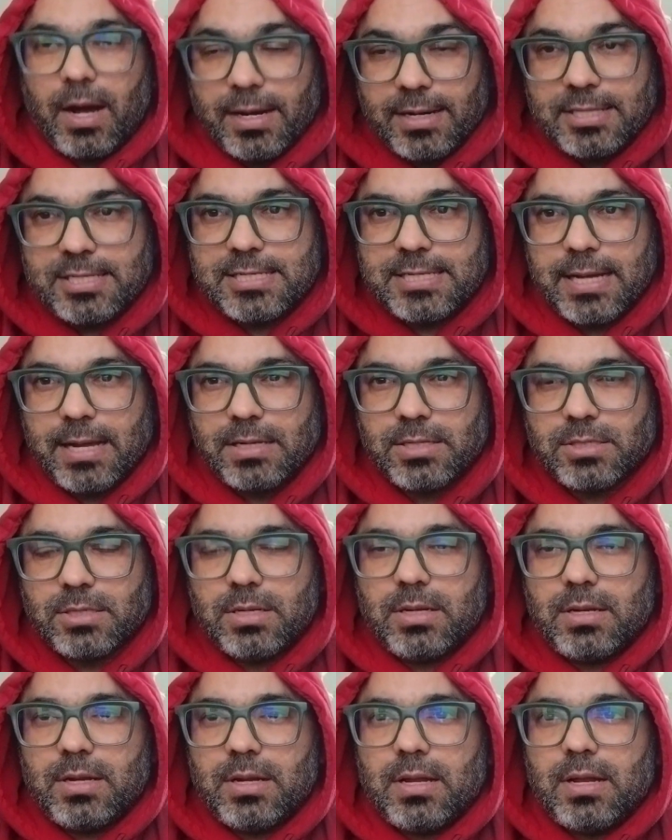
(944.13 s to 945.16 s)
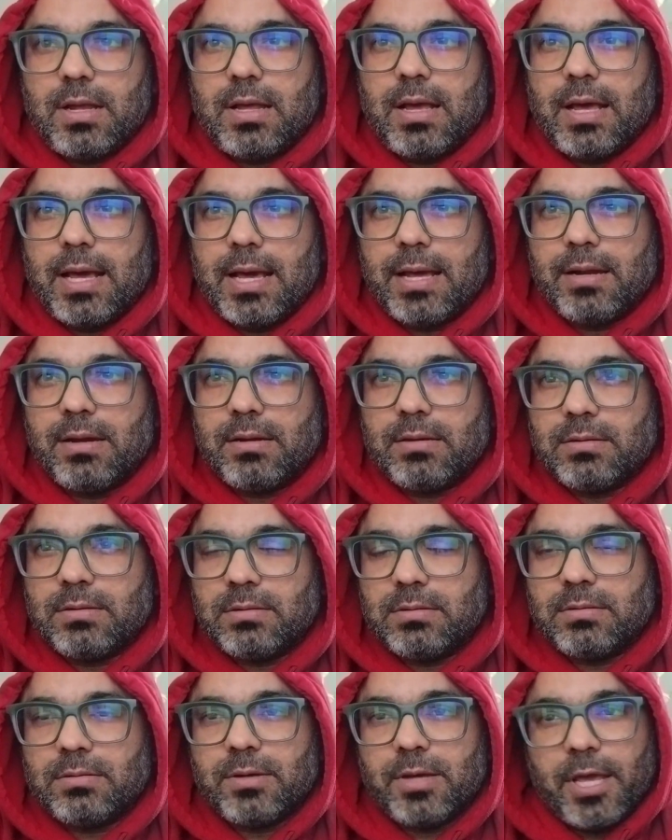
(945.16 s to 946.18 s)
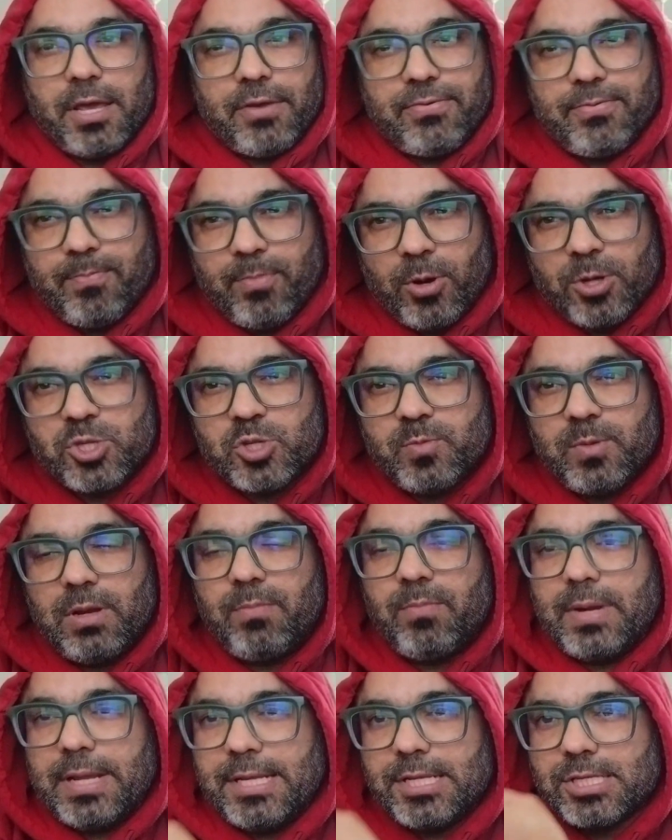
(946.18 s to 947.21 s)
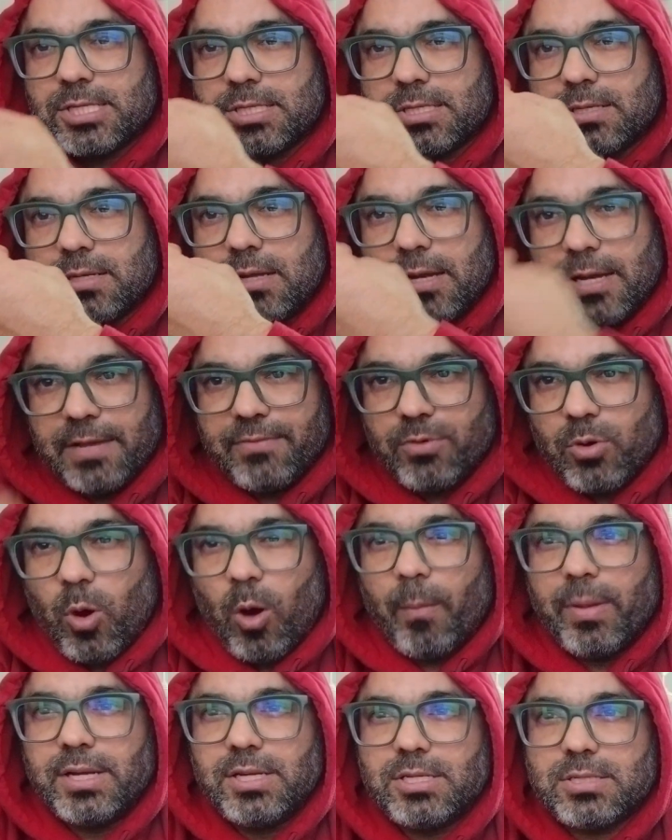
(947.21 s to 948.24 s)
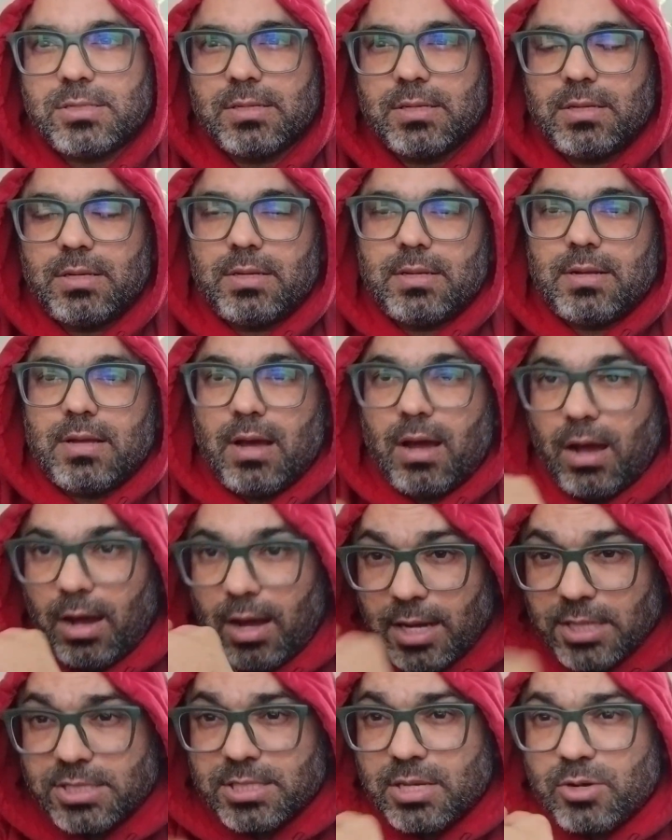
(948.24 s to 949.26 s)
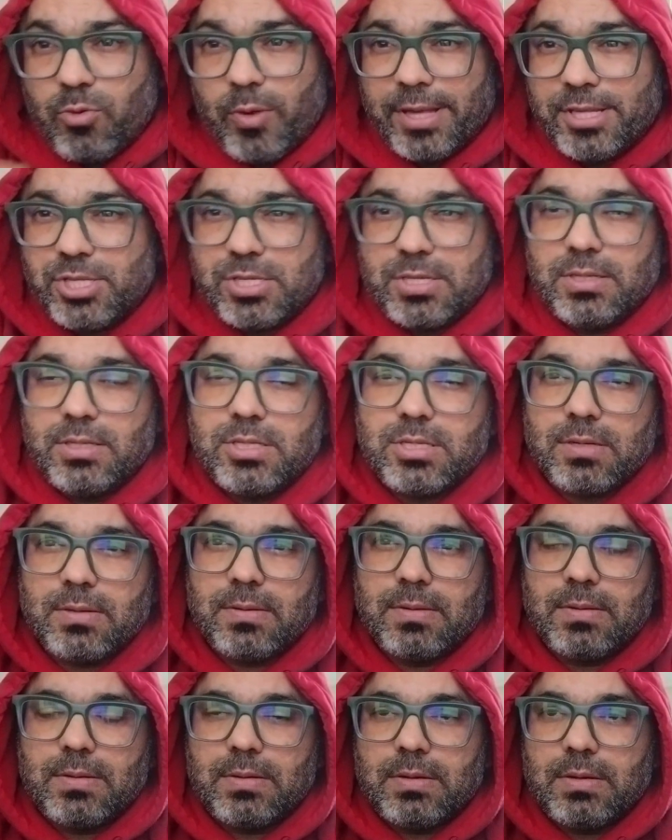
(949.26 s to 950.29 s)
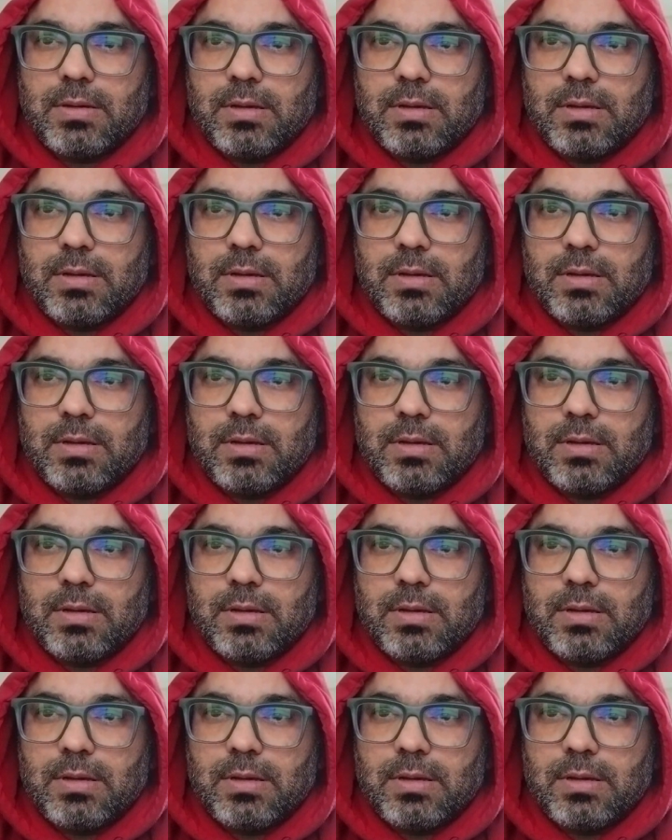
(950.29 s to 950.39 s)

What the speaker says: understand, and if possible, please leave a comment, ask questions.